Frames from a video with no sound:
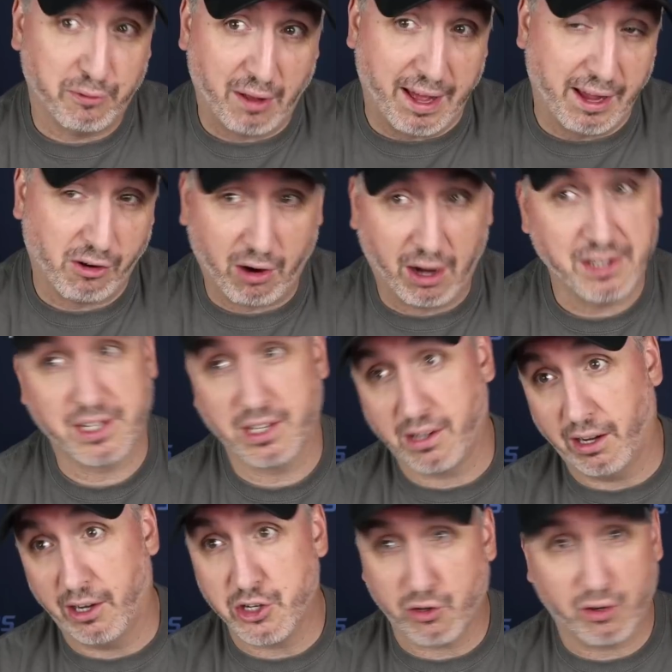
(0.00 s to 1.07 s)
flying across the
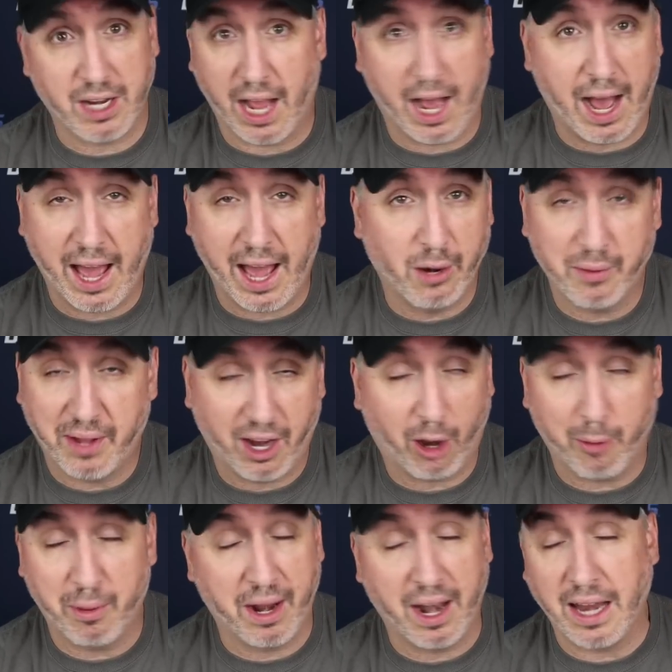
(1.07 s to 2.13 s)
country. I don't
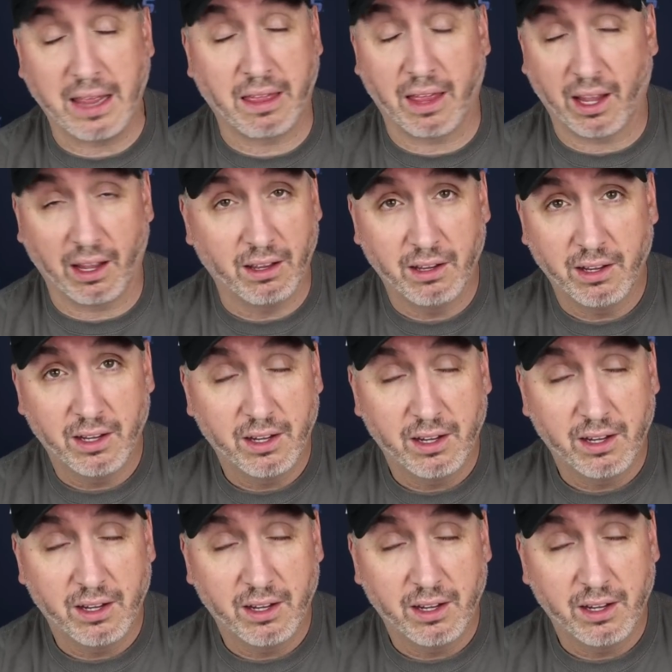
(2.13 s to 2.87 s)
care about anything.